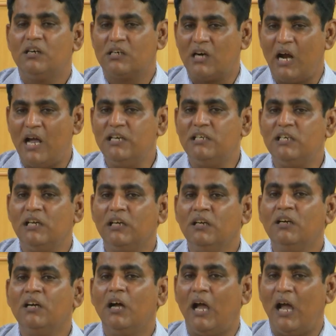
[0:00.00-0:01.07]

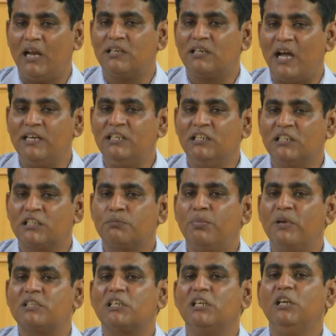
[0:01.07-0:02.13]
writing, and writing
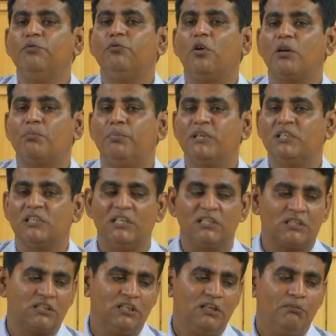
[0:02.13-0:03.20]
especially for
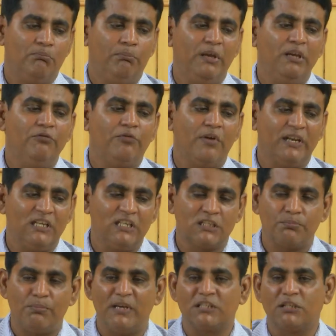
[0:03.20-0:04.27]
business, be very
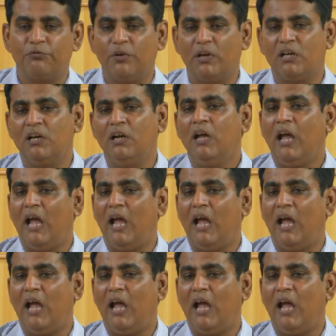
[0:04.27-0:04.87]
specific,